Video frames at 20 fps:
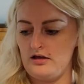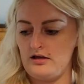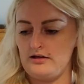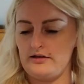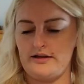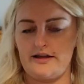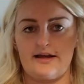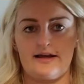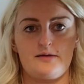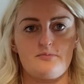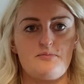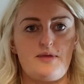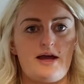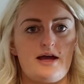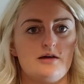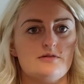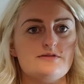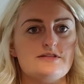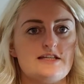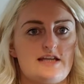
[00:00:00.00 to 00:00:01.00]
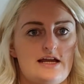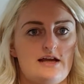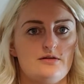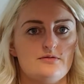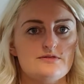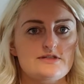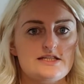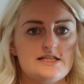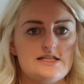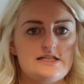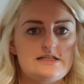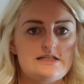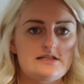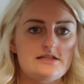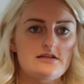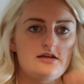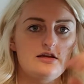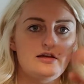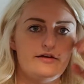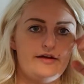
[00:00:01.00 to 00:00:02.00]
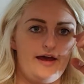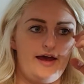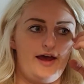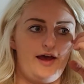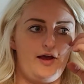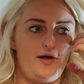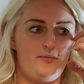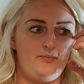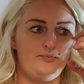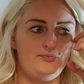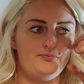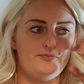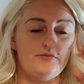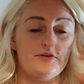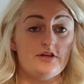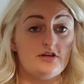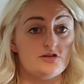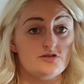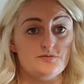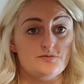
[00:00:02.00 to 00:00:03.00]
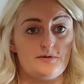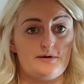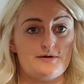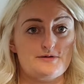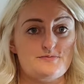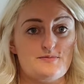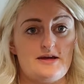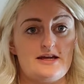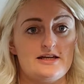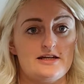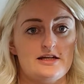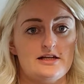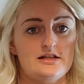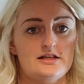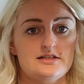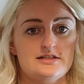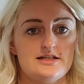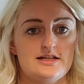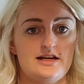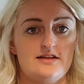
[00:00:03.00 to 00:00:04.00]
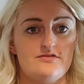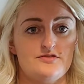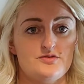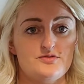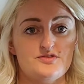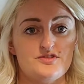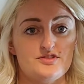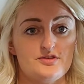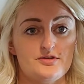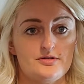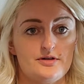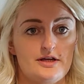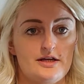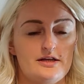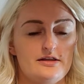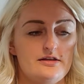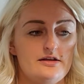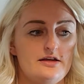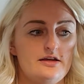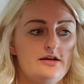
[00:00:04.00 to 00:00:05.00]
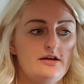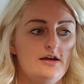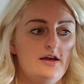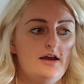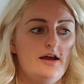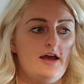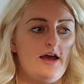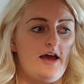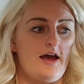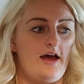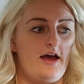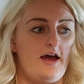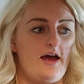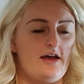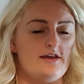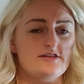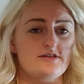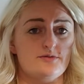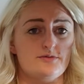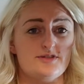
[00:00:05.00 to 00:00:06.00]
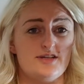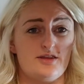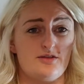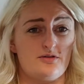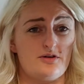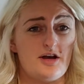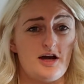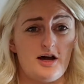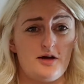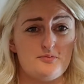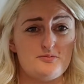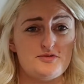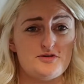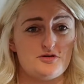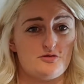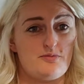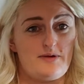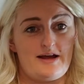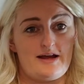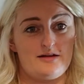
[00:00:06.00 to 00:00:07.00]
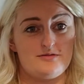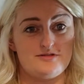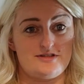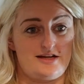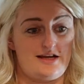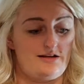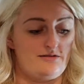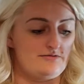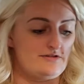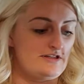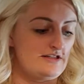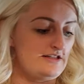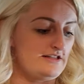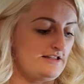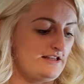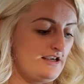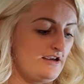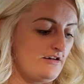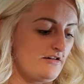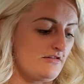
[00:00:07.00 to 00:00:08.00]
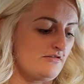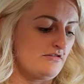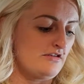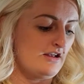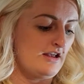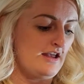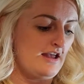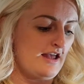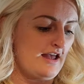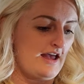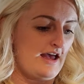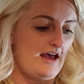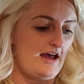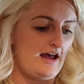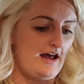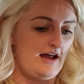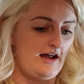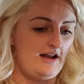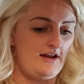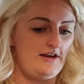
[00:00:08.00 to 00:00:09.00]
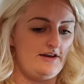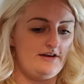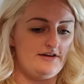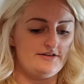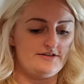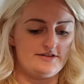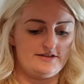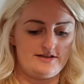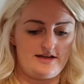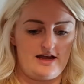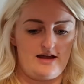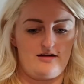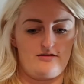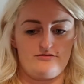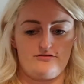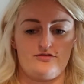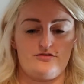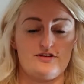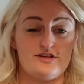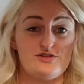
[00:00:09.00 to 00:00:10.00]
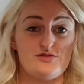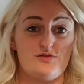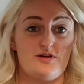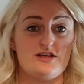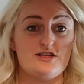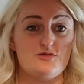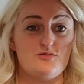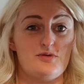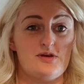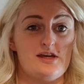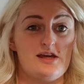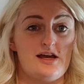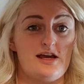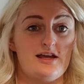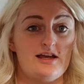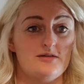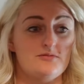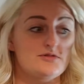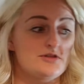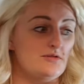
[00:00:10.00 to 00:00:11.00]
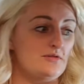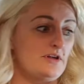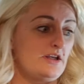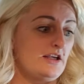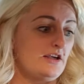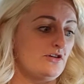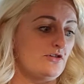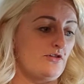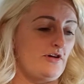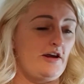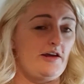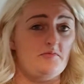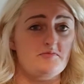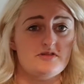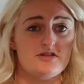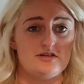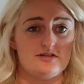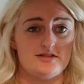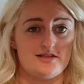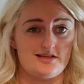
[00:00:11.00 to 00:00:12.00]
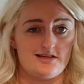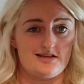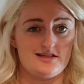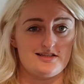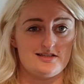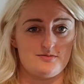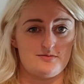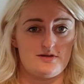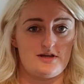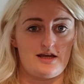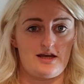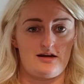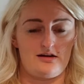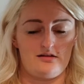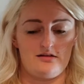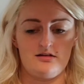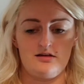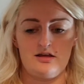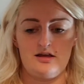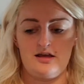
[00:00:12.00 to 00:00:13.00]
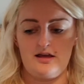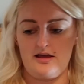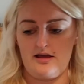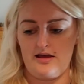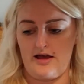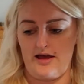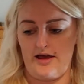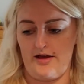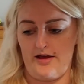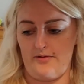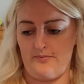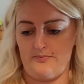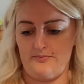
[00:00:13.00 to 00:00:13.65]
like pounds and ounces, because when I was back in England I never used to cook anything, so it's either cups or pounds and ounces here. And now for this recipe I am doing it in grams because it needs to be kind of